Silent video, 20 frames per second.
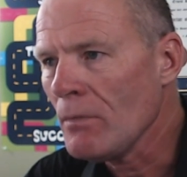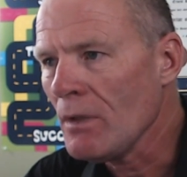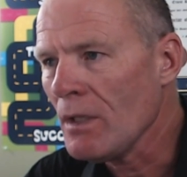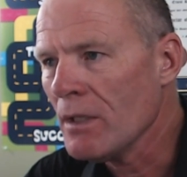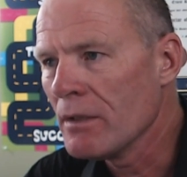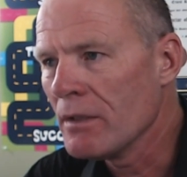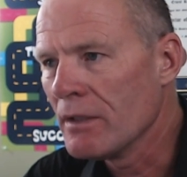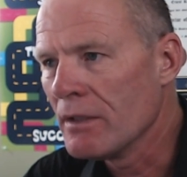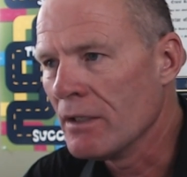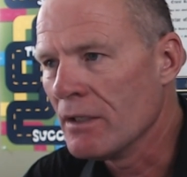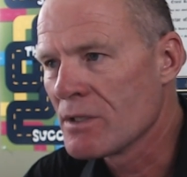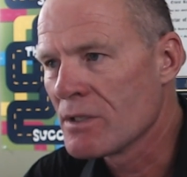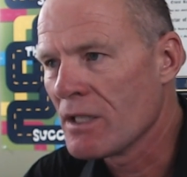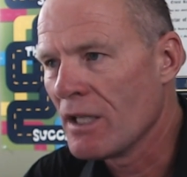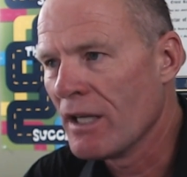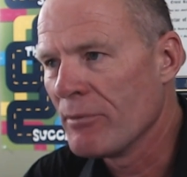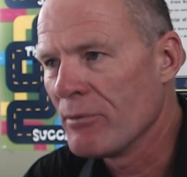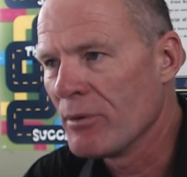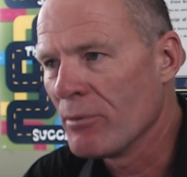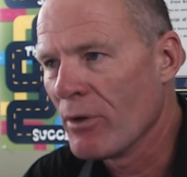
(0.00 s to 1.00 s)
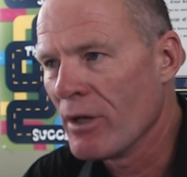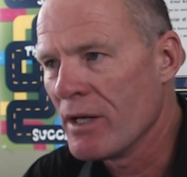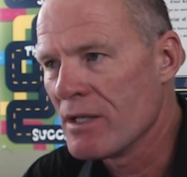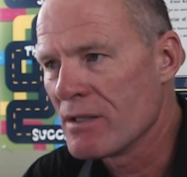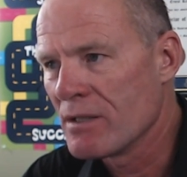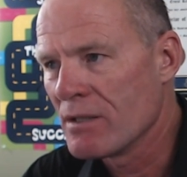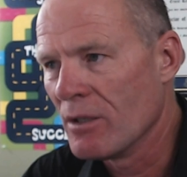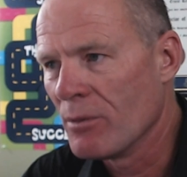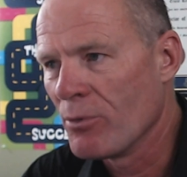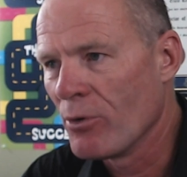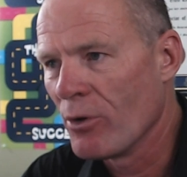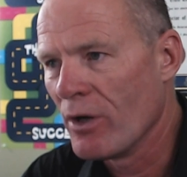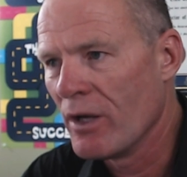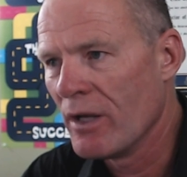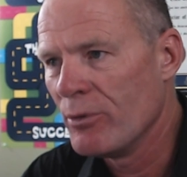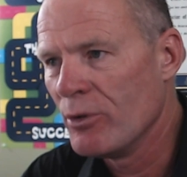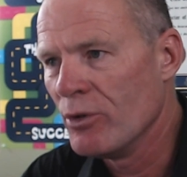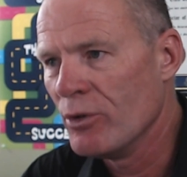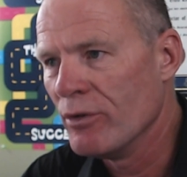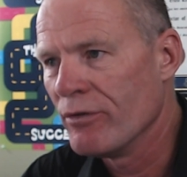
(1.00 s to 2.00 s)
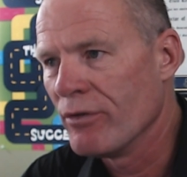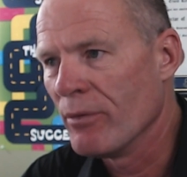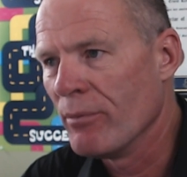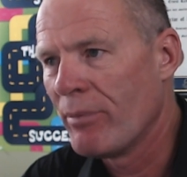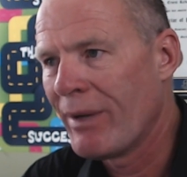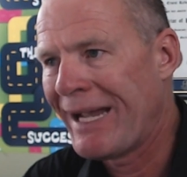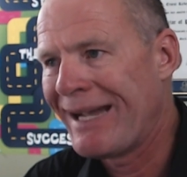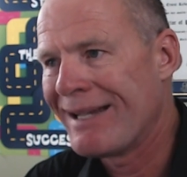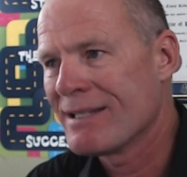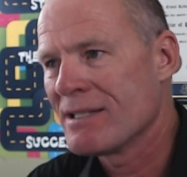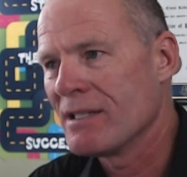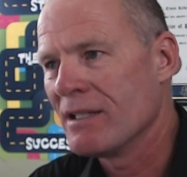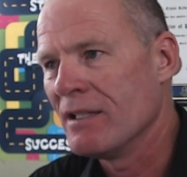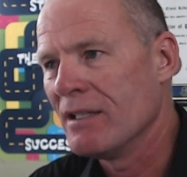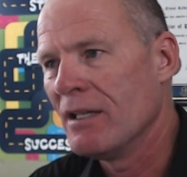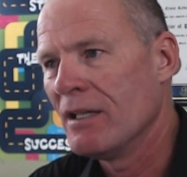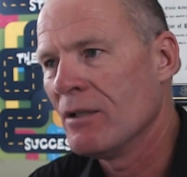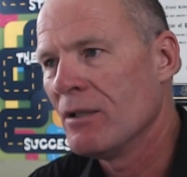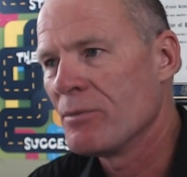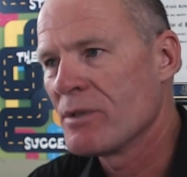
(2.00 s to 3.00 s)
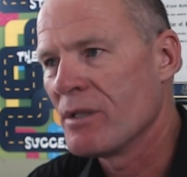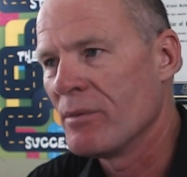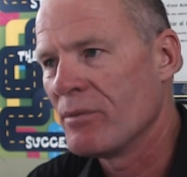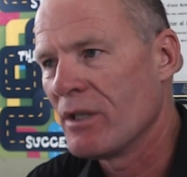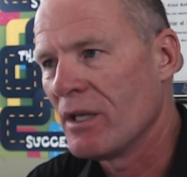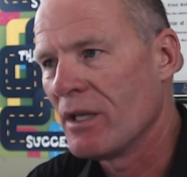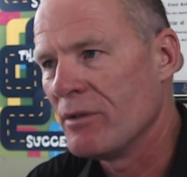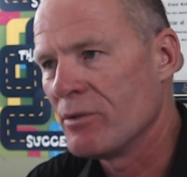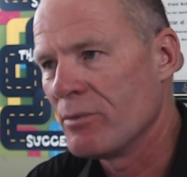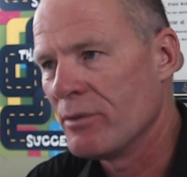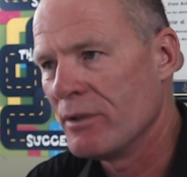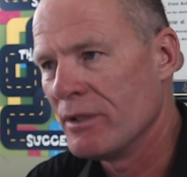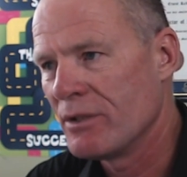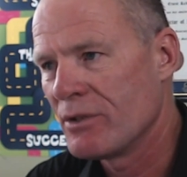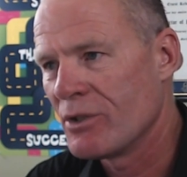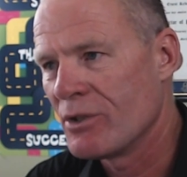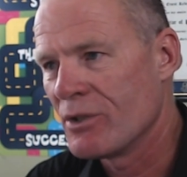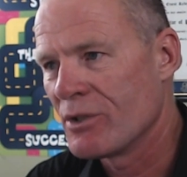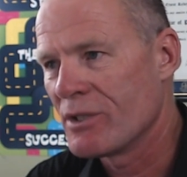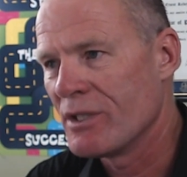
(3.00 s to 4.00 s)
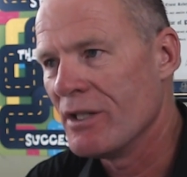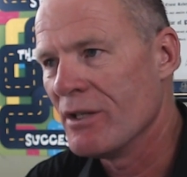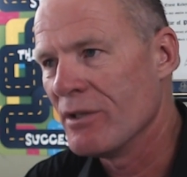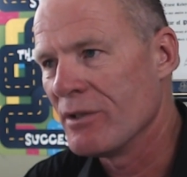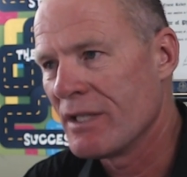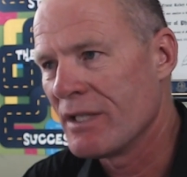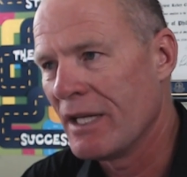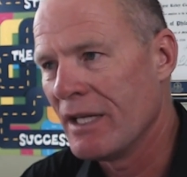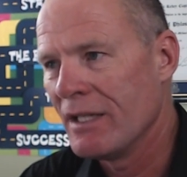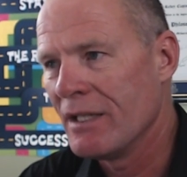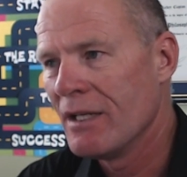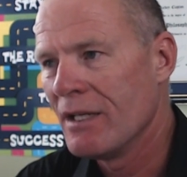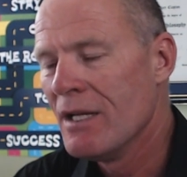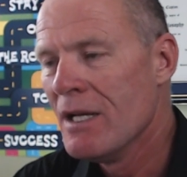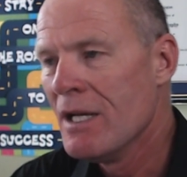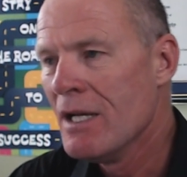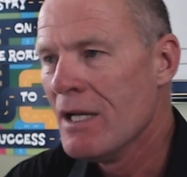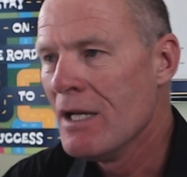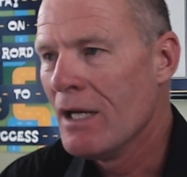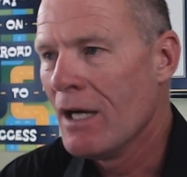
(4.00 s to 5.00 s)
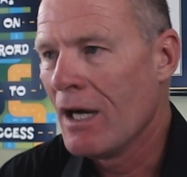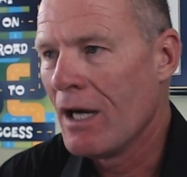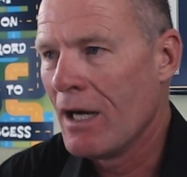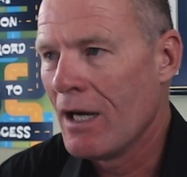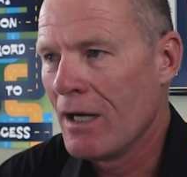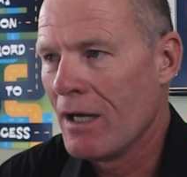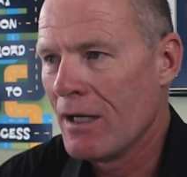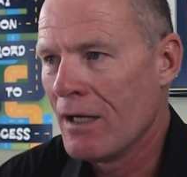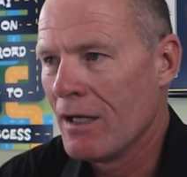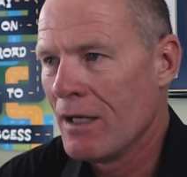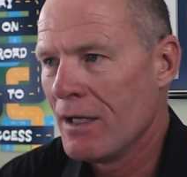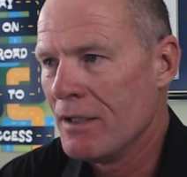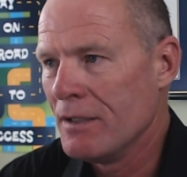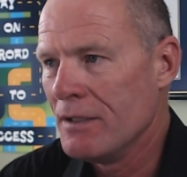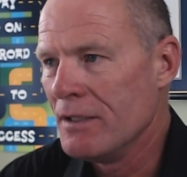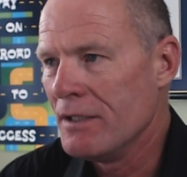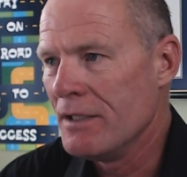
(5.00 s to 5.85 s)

They'll slam the brakes on or prohibit you from passing. It helps sometimes, but it's just irritating. The